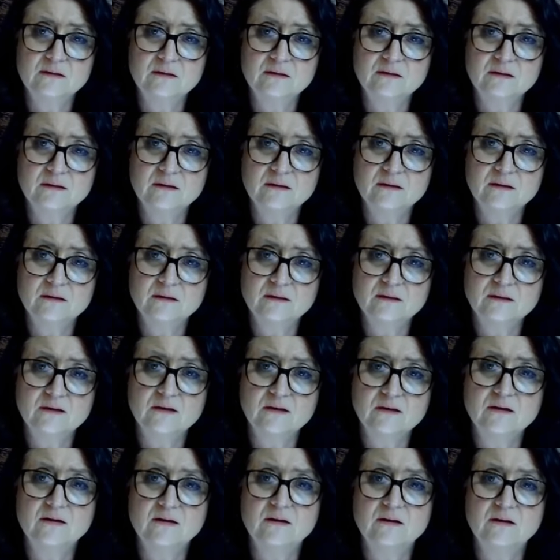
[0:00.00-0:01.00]

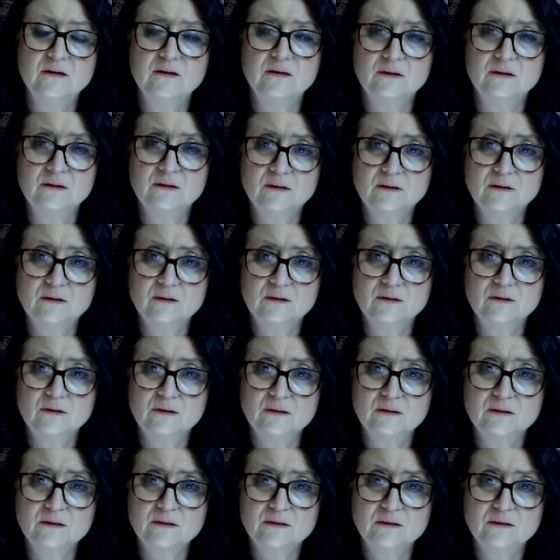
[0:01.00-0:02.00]

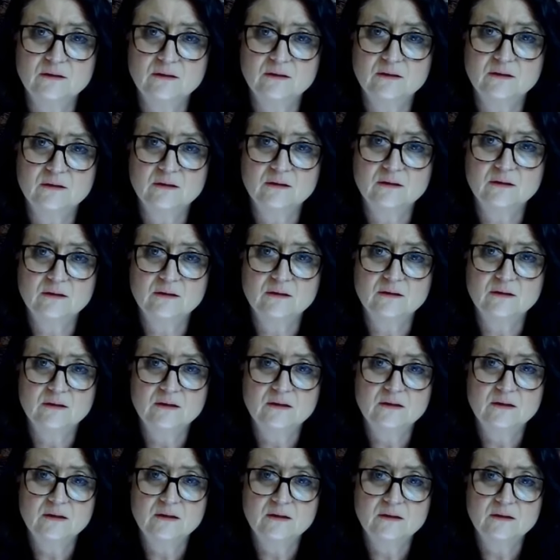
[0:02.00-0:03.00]

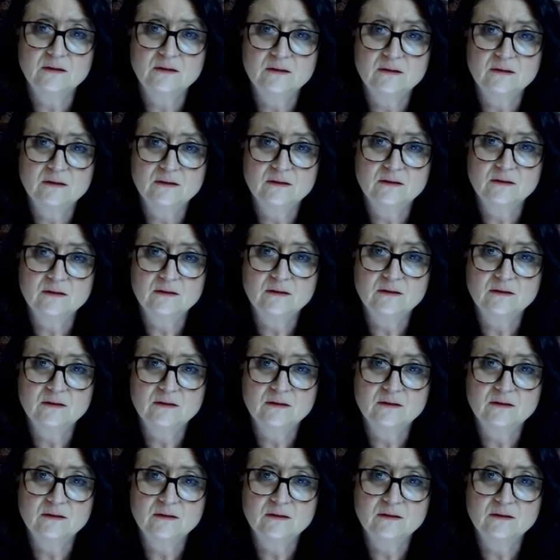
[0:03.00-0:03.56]
(silent)